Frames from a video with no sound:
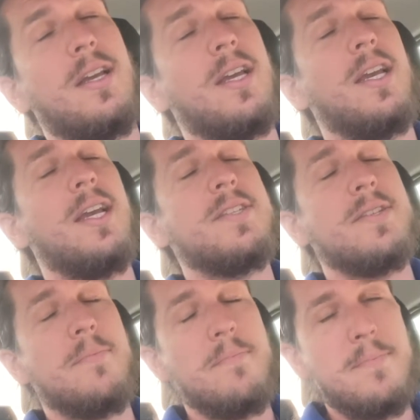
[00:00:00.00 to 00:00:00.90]
it's
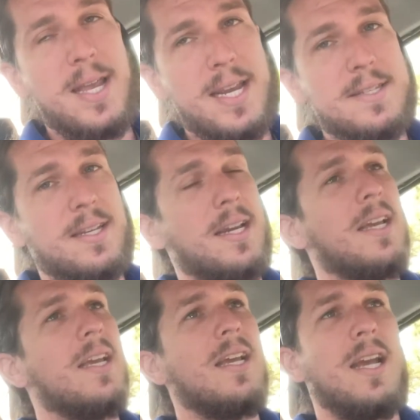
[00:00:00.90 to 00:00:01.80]
amazing.
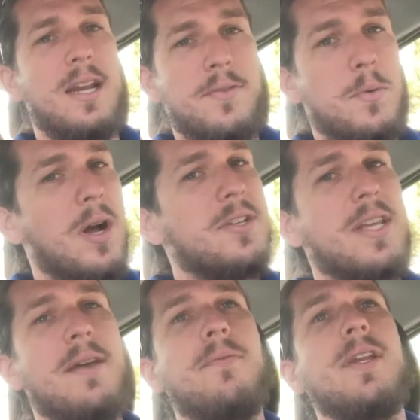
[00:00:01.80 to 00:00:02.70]
And if you watch
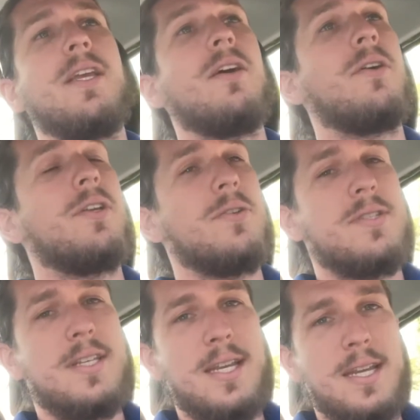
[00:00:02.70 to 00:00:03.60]
that video, you'll
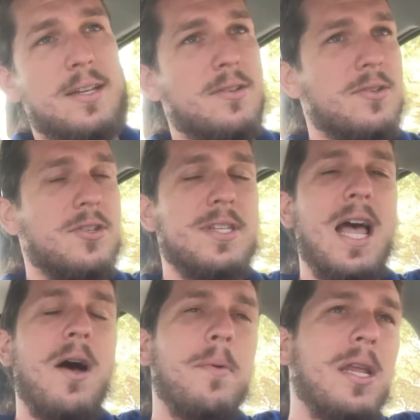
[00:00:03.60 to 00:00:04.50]
see just
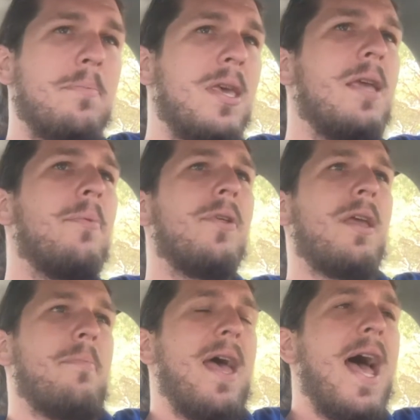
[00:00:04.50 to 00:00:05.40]
how many people they
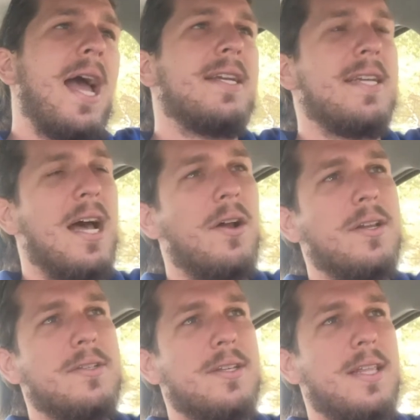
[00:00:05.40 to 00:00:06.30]
pack down
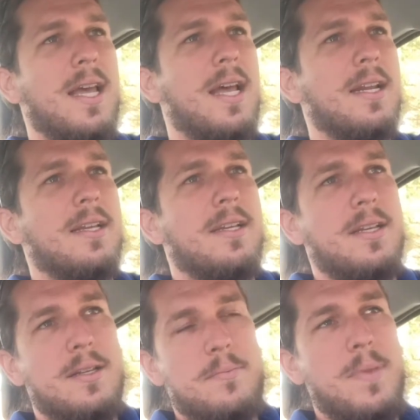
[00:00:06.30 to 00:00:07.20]
into that
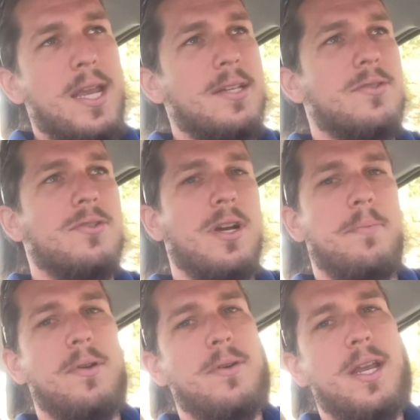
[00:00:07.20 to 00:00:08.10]
main
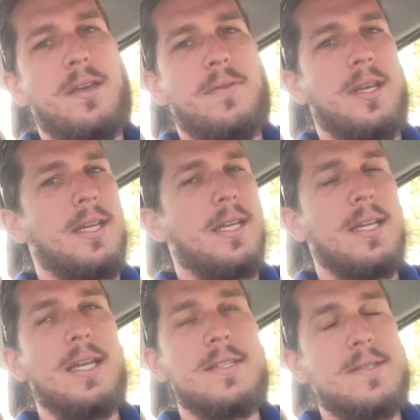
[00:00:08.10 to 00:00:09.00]
strip in Reykjavik, and
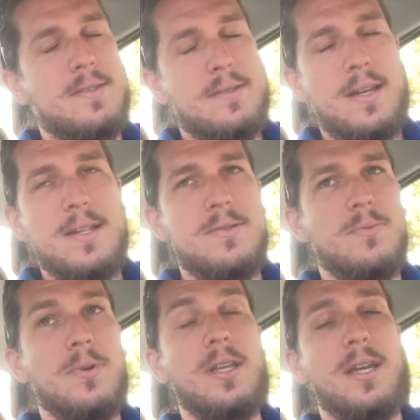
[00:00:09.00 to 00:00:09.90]
it's
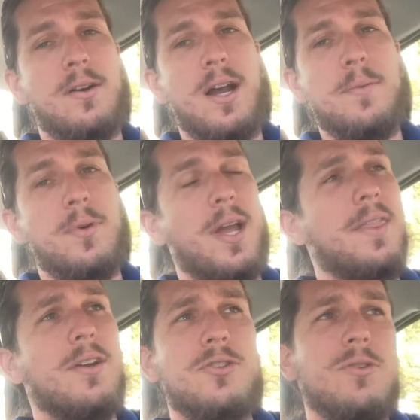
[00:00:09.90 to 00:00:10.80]
really incredible.
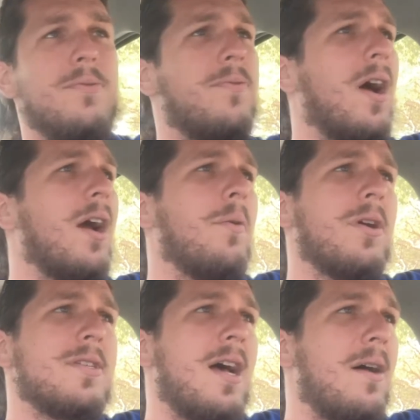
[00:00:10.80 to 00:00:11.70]
And they're shooting
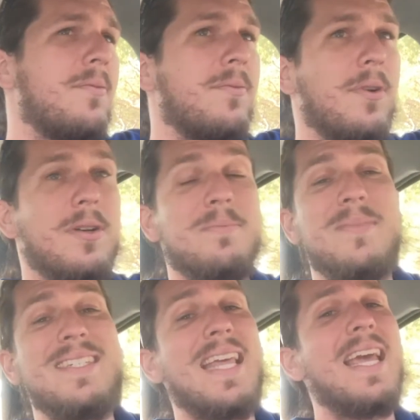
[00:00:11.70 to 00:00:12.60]
fireworks off for
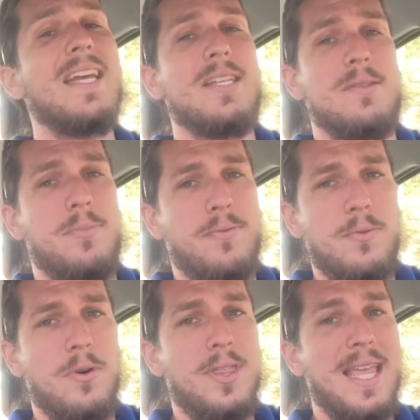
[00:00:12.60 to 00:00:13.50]
days
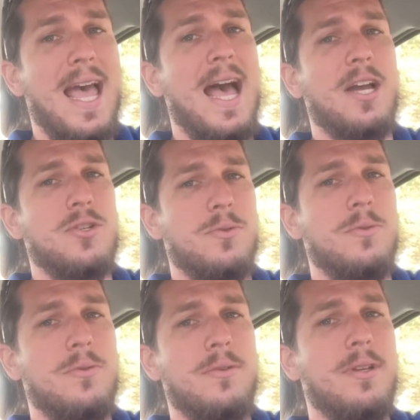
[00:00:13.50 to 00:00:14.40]
before the
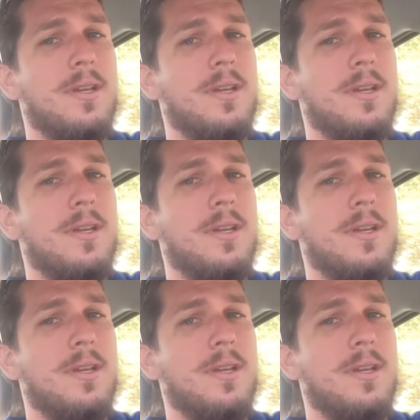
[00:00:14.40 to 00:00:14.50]
actual